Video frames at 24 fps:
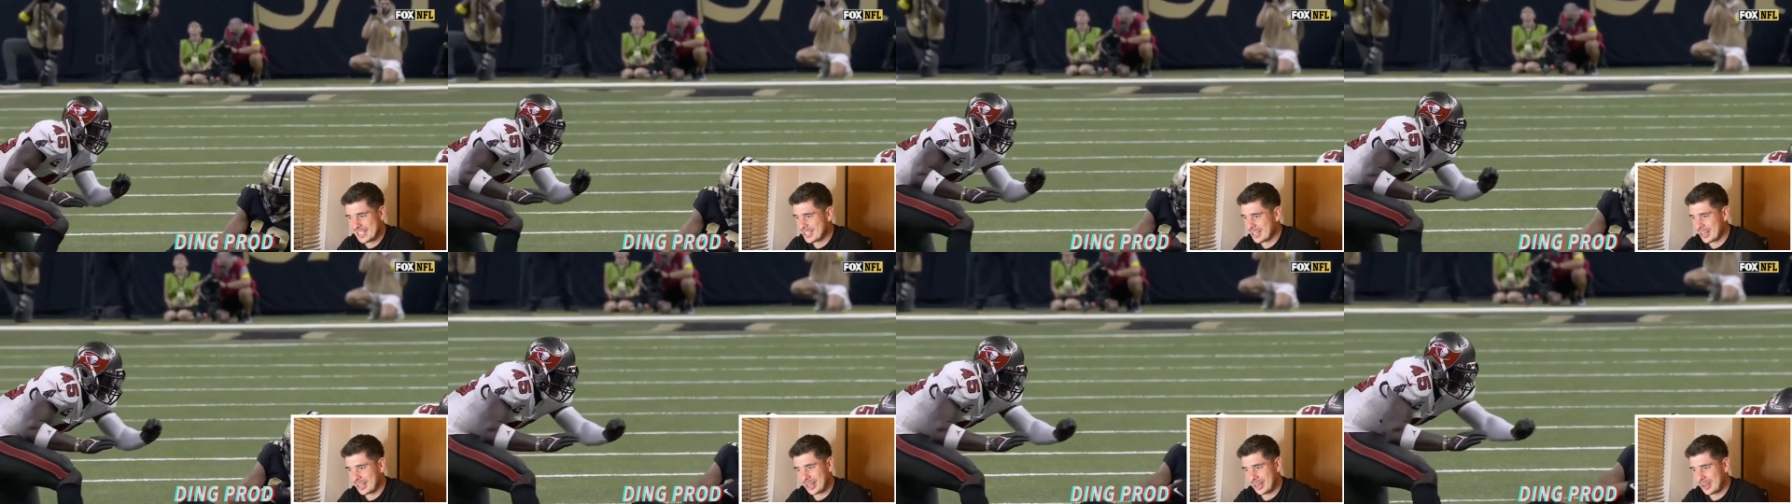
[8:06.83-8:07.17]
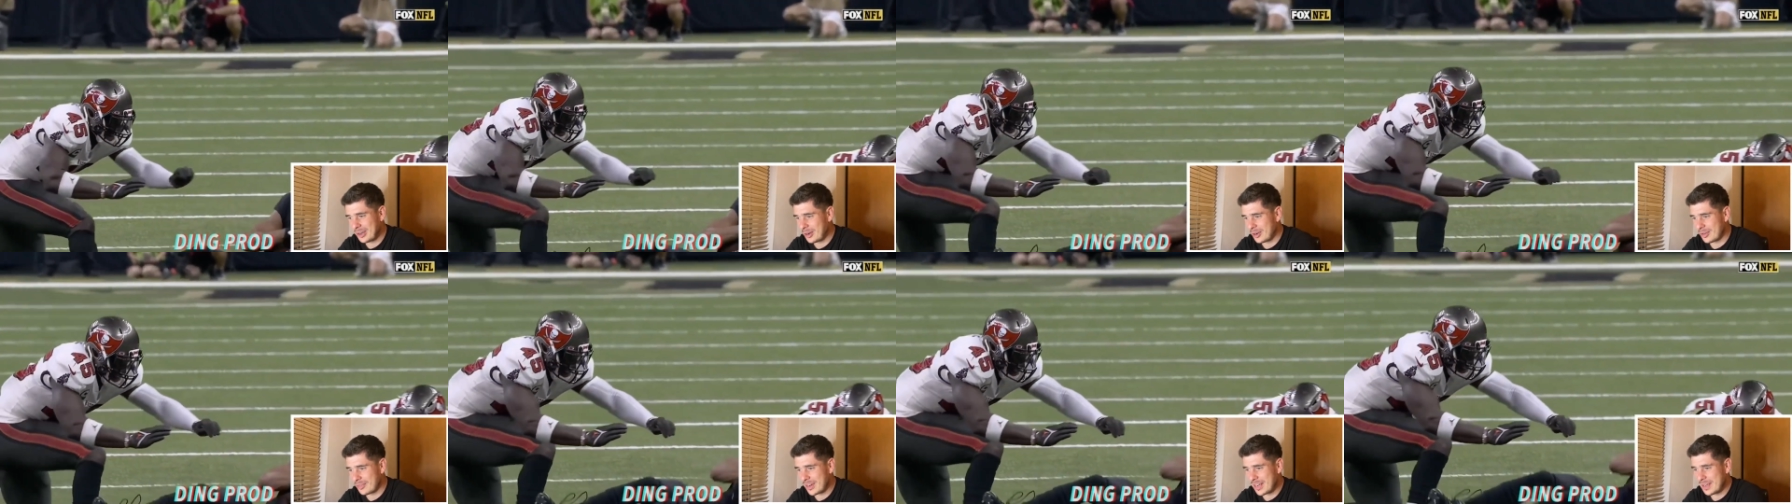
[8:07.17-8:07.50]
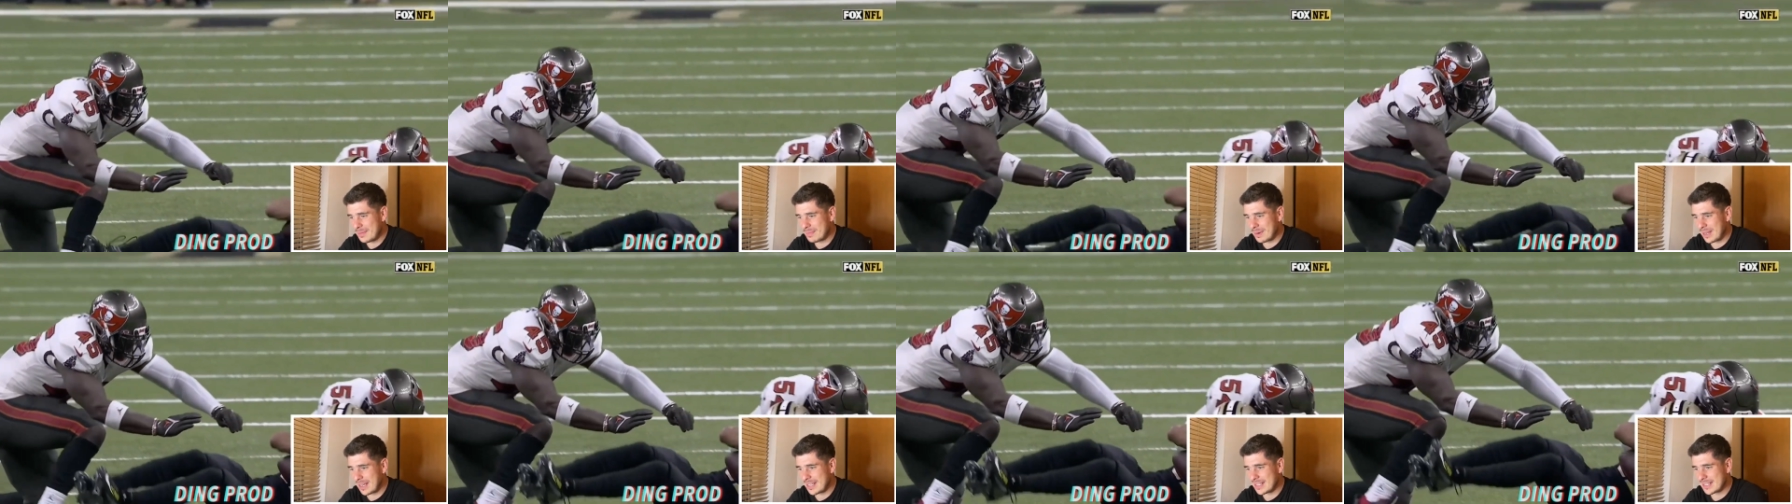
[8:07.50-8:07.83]
showing a lot of
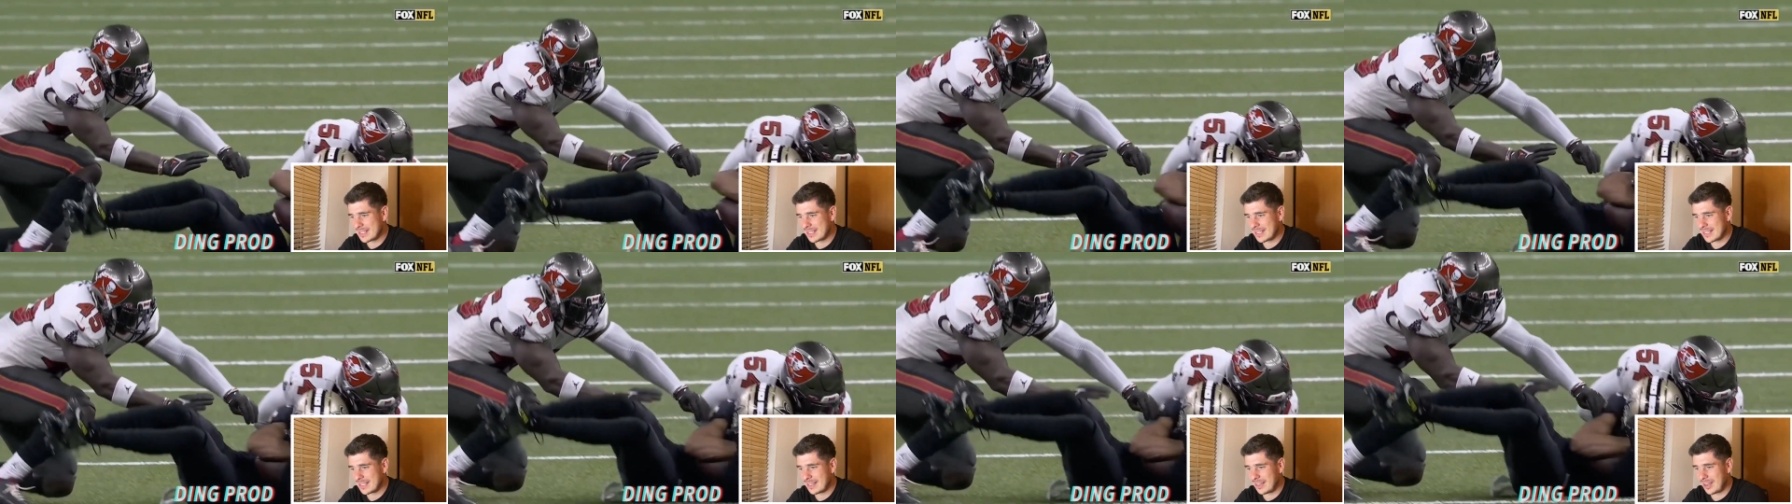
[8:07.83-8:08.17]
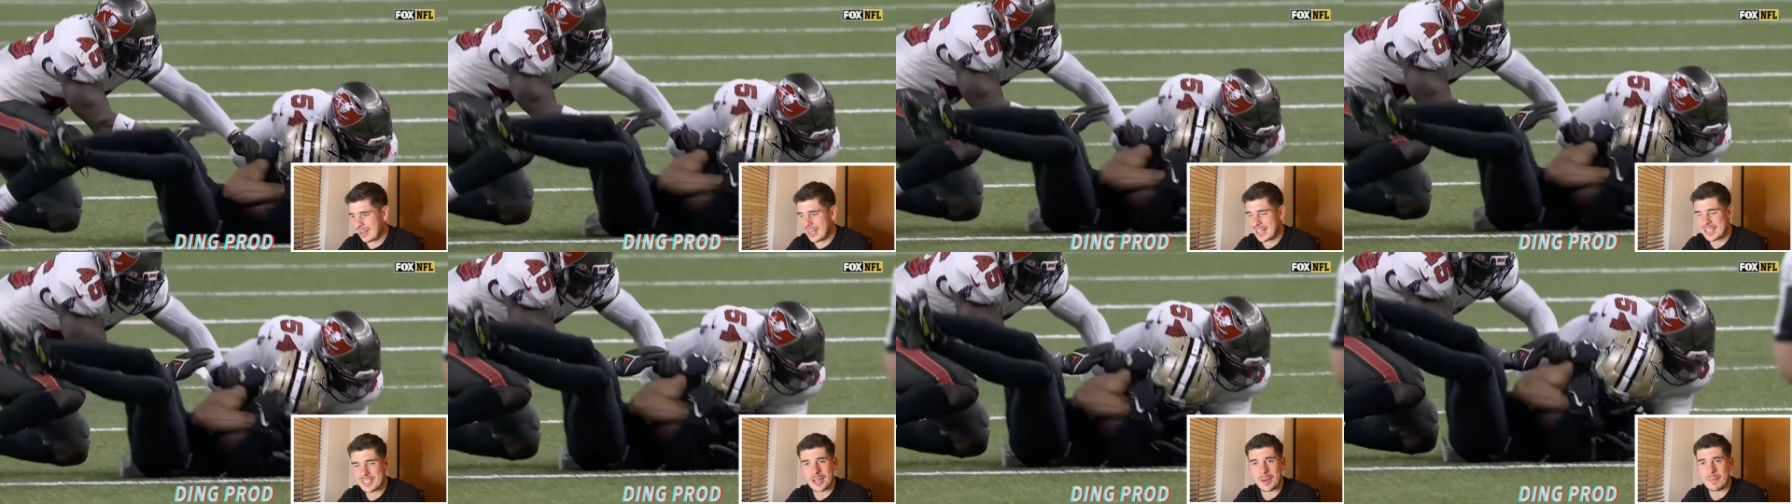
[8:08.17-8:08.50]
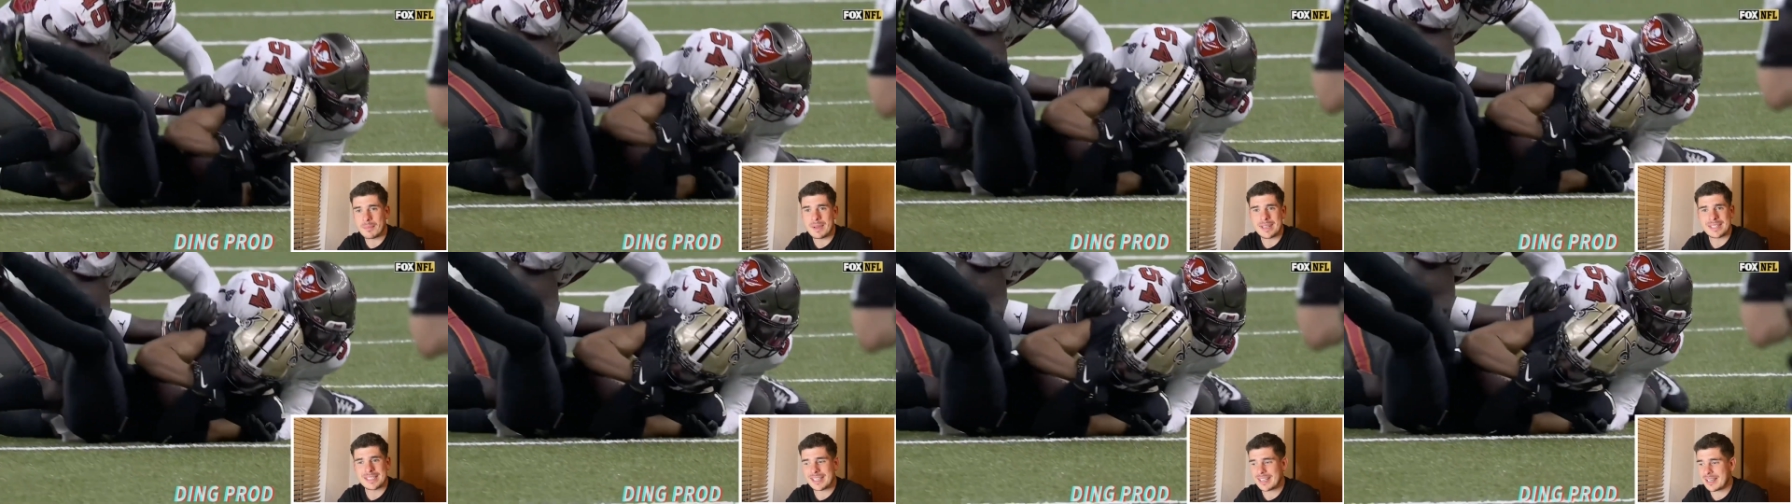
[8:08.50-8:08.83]
replays here, unless I'm
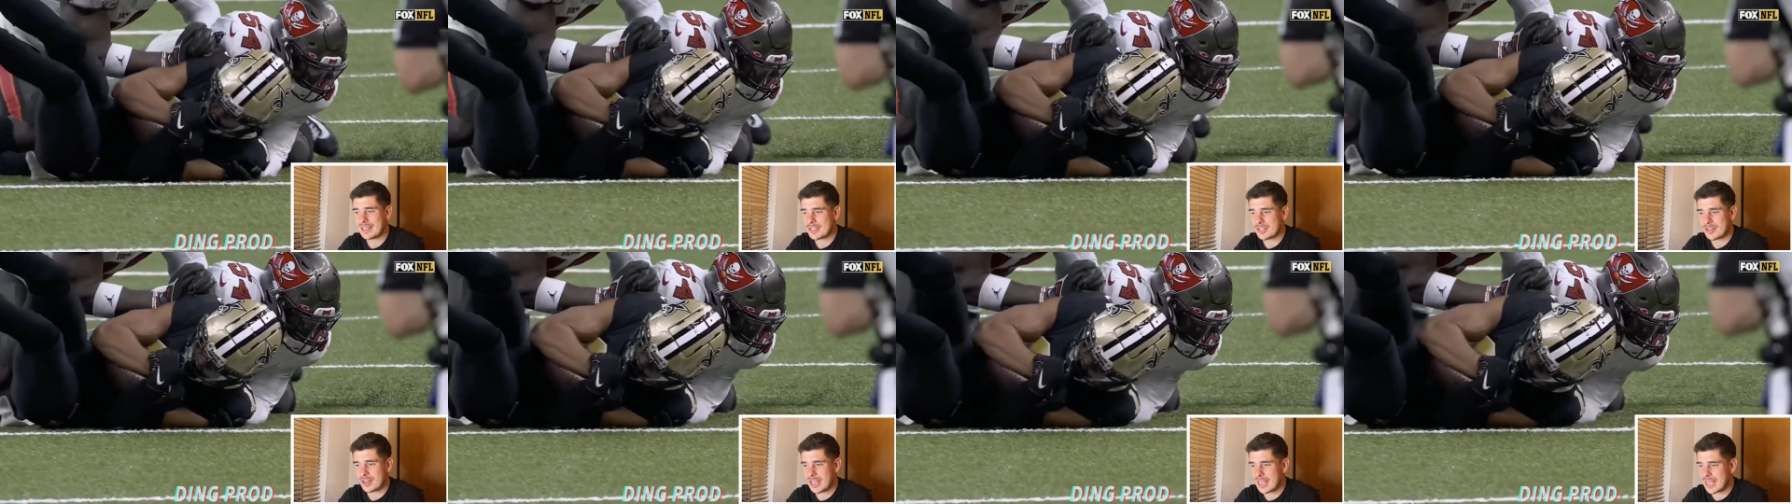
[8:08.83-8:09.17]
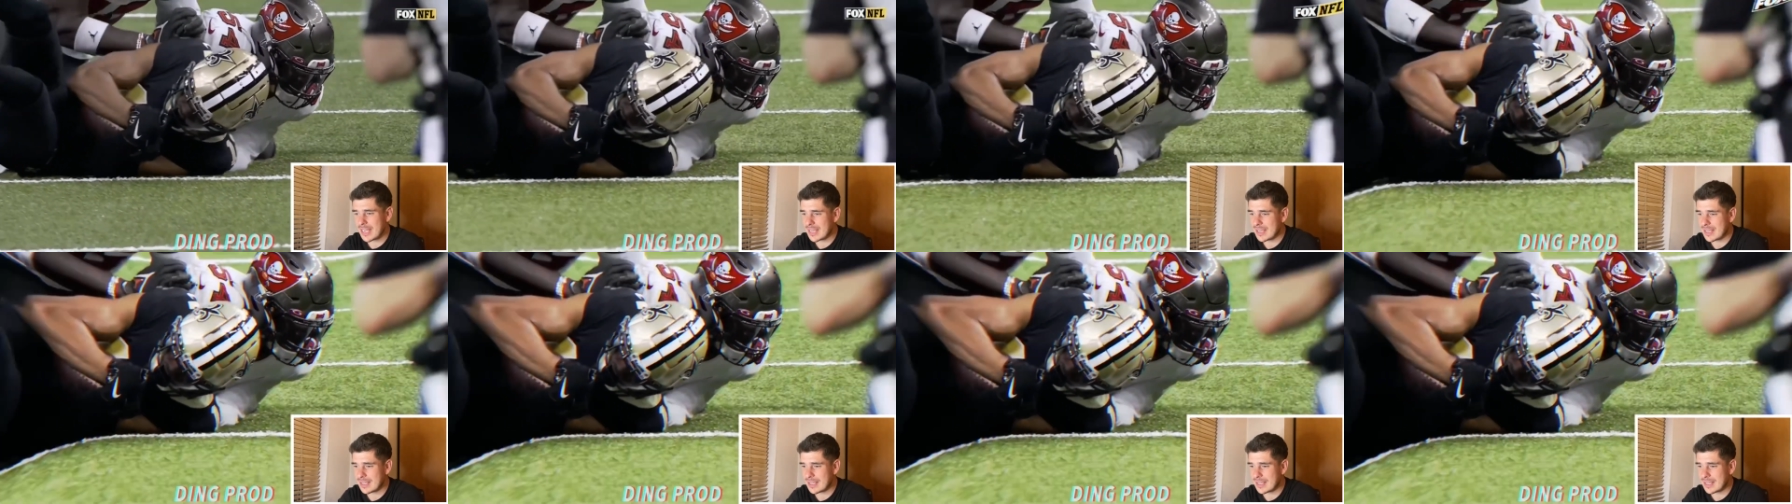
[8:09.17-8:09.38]
missing a trick.